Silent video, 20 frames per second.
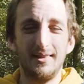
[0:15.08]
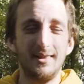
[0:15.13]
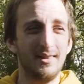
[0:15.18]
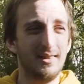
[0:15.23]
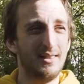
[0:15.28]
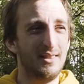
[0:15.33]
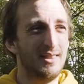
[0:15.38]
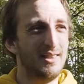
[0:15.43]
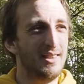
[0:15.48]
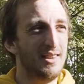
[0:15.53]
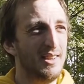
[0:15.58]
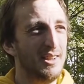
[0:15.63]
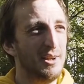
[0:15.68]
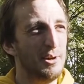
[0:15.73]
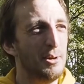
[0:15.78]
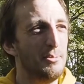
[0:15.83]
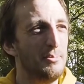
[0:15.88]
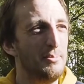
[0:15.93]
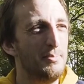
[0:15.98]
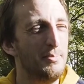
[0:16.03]
a
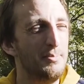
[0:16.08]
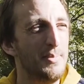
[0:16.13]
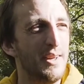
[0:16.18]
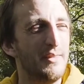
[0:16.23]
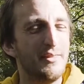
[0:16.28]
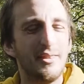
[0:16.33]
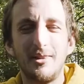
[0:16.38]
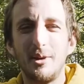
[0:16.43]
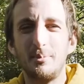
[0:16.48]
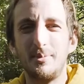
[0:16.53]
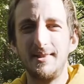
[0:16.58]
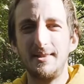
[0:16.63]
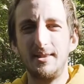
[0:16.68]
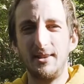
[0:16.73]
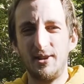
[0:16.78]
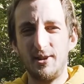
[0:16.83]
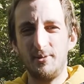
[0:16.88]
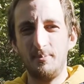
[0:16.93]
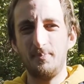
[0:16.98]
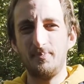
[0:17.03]
bit of a rubbish
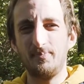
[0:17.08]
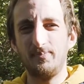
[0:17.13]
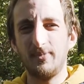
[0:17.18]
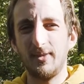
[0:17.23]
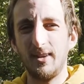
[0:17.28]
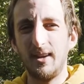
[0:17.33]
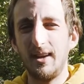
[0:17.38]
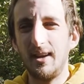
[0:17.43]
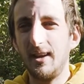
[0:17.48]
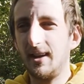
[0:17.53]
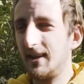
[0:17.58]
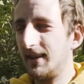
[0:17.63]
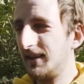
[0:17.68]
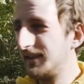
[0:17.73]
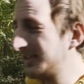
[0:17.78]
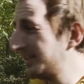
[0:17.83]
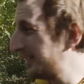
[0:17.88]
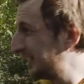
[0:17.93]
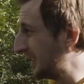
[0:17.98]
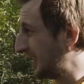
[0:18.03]
year
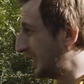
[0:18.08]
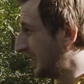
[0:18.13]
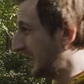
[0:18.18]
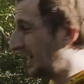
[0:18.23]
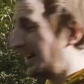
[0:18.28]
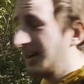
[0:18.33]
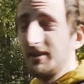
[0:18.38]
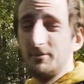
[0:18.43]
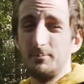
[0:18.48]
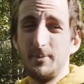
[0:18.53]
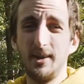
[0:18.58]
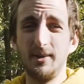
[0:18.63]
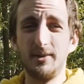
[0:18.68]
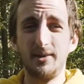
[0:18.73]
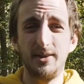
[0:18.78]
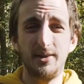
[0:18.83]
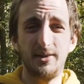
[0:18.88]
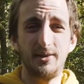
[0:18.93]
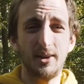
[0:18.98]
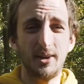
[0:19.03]
and I have been
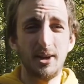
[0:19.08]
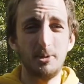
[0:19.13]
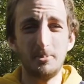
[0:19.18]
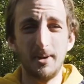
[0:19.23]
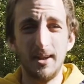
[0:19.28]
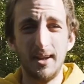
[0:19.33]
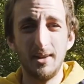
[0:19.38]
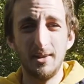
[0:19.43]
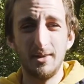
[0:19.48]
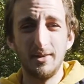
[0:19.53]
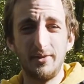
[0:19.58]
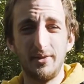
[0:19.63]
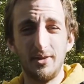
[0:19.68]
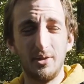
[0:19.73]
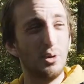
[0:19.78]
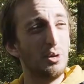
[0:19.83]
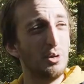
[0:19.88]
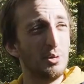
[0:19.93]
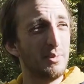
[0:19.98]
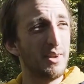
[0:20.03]
stuck in my house
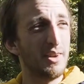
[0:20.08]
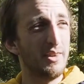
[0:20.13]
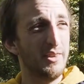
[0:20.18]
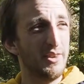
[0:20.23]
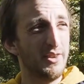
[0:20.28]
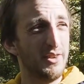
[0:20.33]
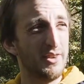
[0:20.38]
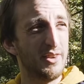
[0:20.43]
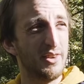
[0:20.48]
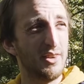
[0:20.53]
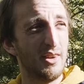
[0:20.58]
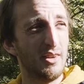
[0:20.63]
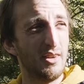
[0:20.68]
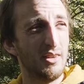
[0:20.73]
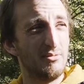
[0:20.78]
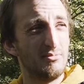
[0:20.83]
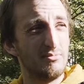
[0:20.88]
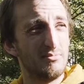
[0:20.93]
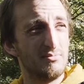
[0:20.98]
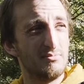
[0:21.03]
for almost
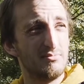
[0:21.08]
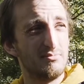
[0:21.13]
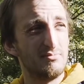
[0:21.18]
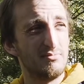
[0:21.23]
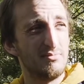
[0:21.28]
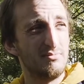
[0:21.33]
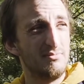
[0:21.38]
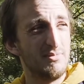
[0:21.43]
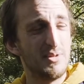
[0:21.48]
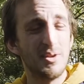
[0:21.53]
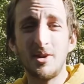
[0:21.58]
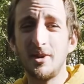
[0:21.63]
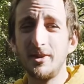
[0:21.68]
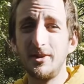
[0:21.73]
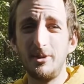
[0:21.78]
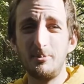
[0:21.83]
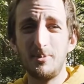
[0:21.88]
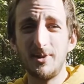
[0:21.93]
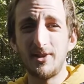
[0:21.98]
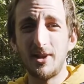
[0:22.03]

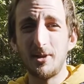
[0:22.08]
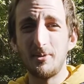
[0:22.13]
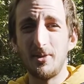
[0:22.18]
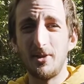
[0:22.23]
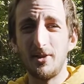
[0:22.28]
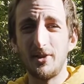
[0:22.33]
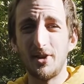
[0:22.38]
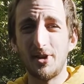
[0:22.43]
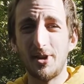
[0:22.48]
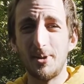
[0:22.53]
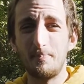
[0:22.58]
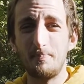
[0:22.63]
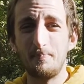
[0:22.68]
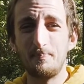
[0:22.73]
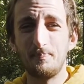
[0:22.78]
90% of the time.